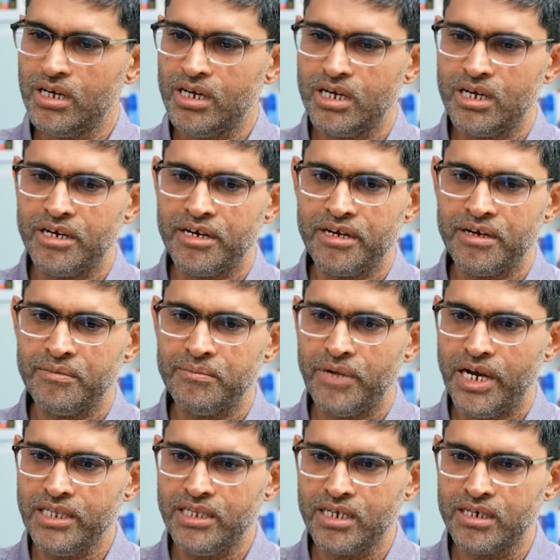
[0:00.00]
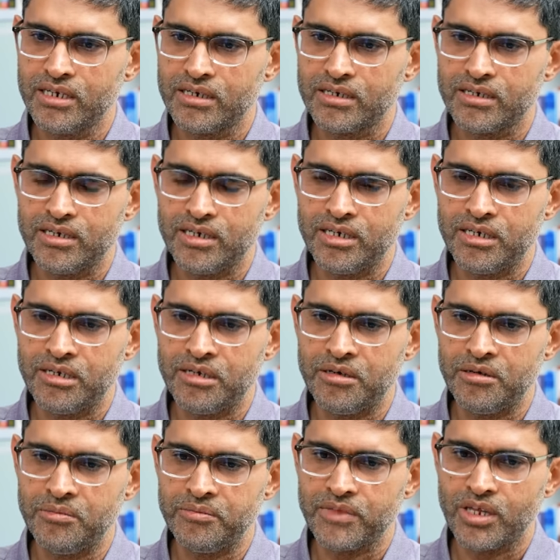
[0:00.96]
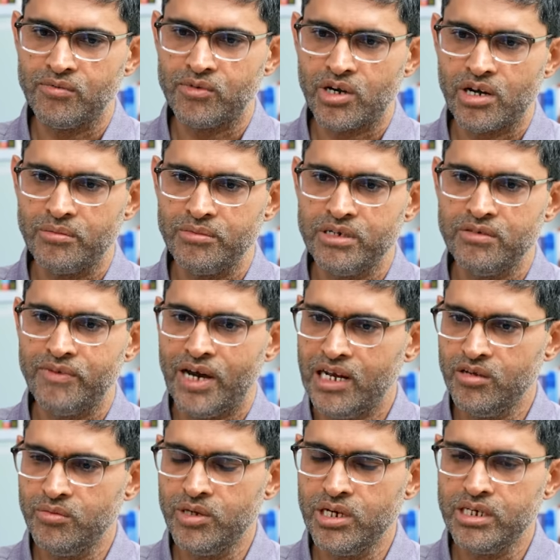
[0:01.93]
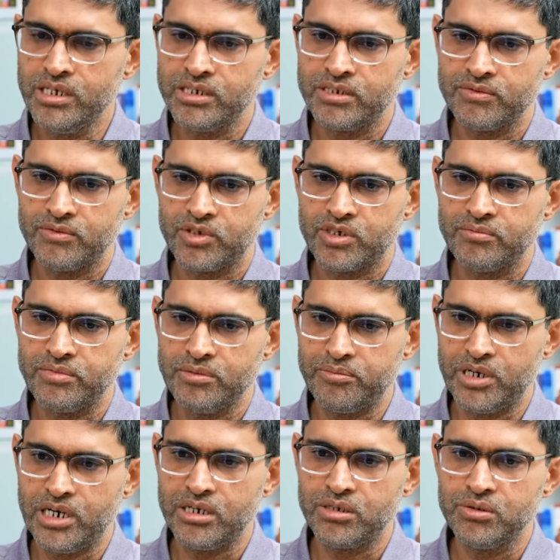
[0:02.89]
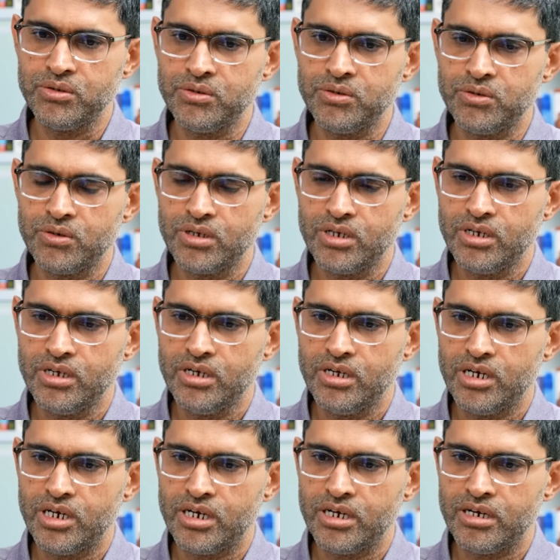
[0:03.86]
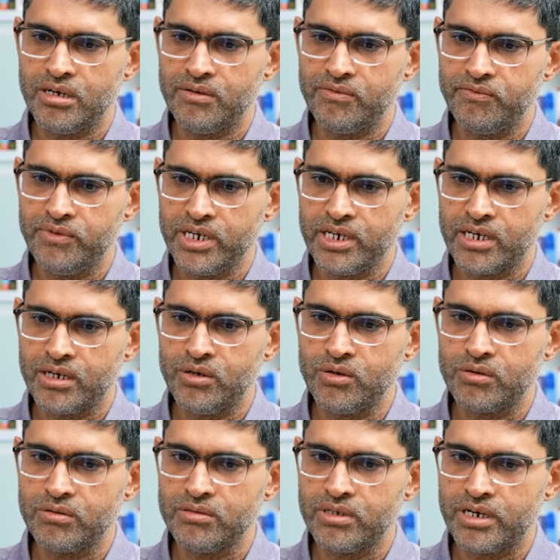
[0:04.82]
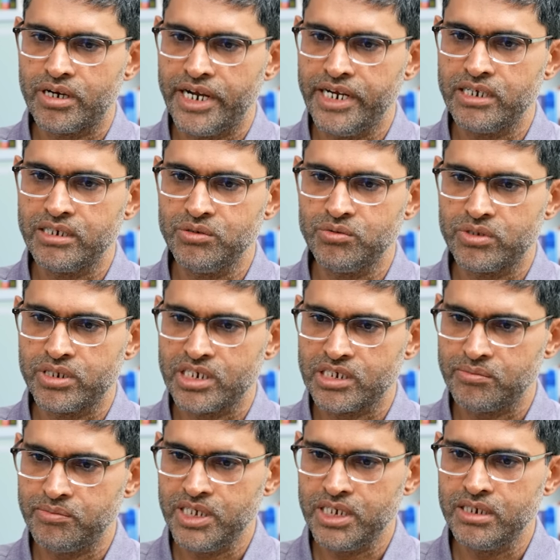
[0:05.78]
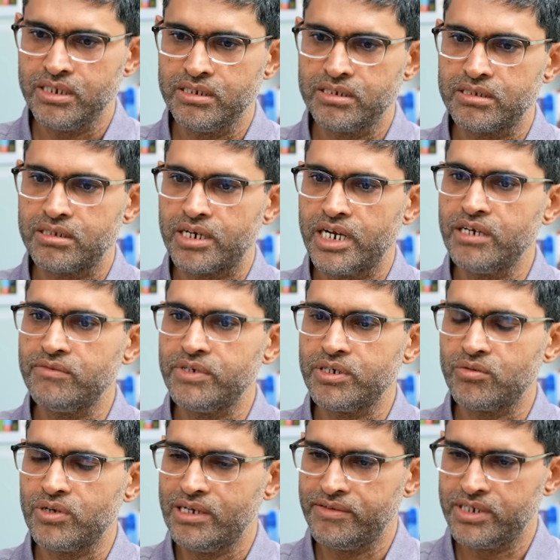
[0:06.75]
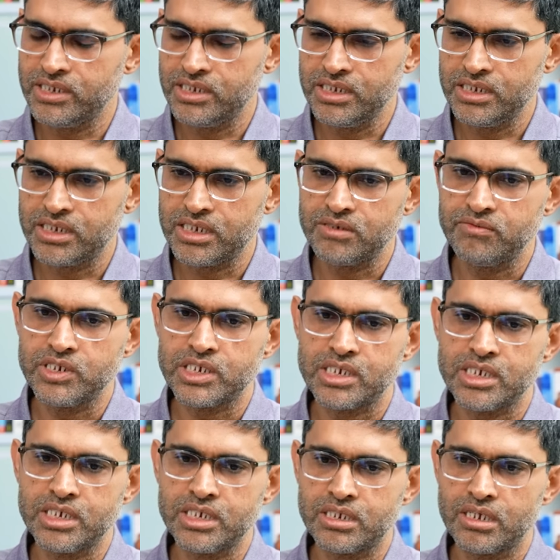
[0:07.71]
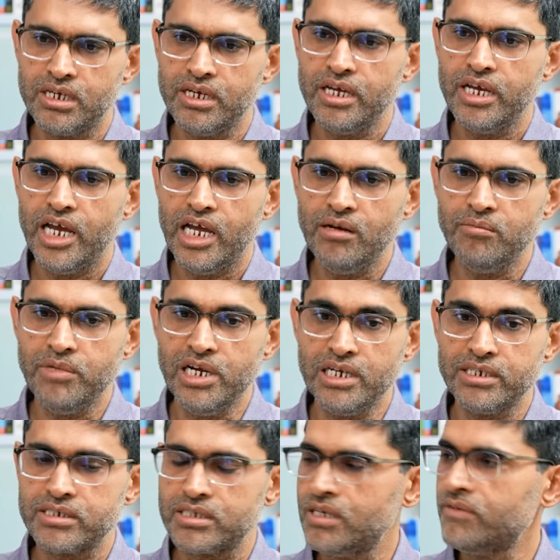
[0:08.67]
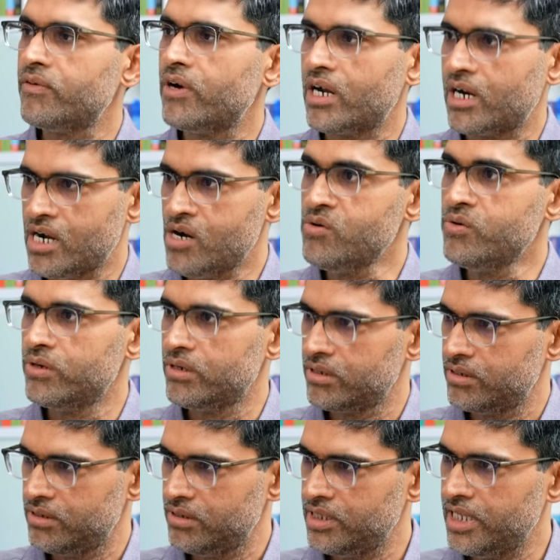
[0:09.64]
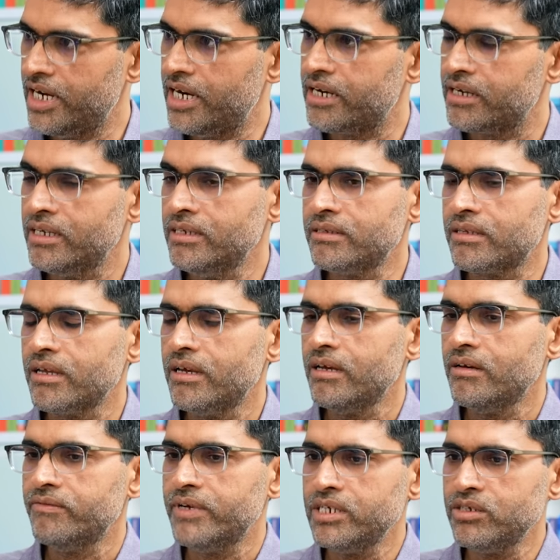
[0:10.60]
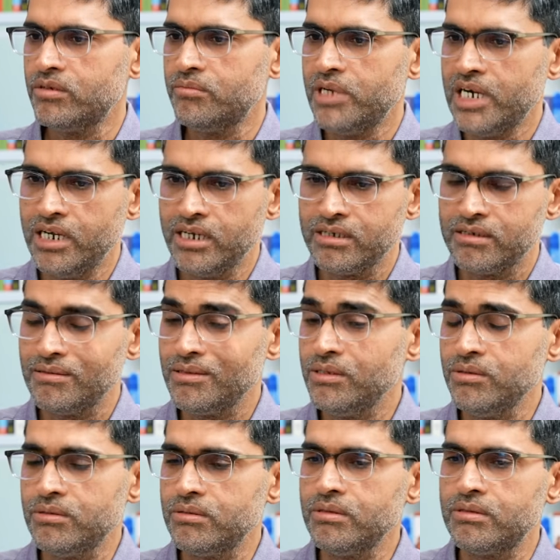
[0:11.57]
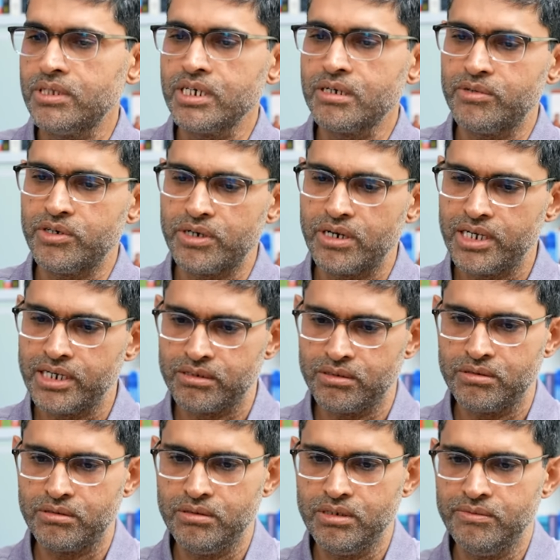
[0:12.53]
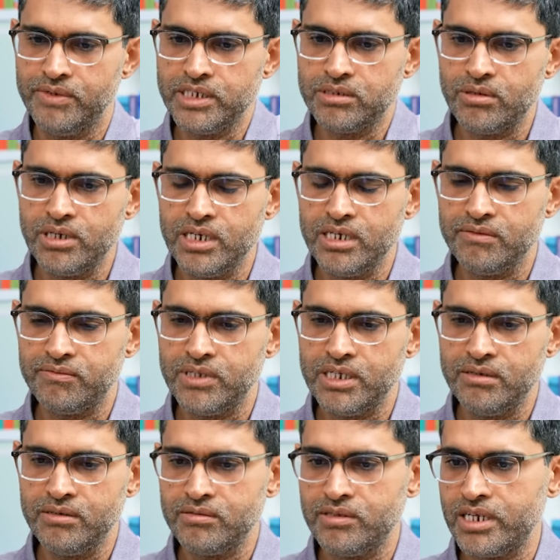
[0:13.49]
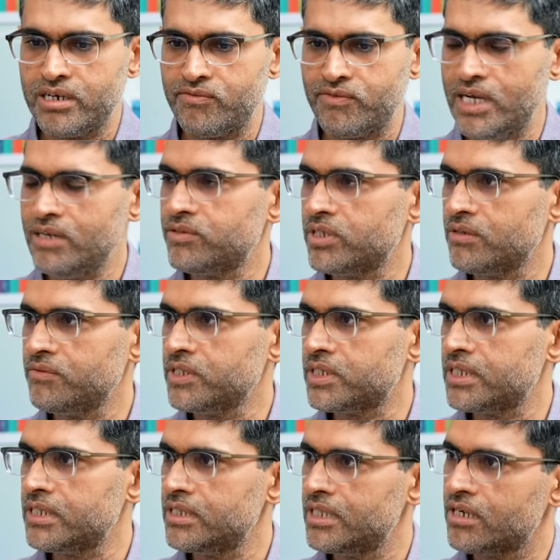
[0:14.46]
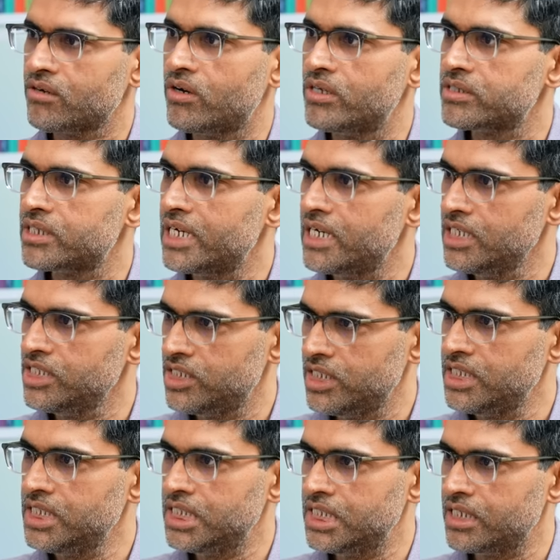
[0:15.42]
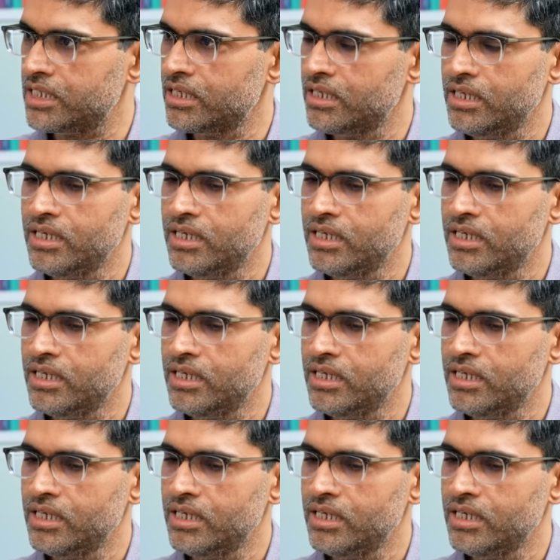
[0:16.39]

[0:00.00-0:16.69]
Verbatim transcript: Um, I think um, what will be valuable is for people to uh, figure out the right user experience, the right way to leverage these services, and build stuff around yeah. that. And when you're building, you, you think about it like eventually then if there are five services they're constantly changing yeah.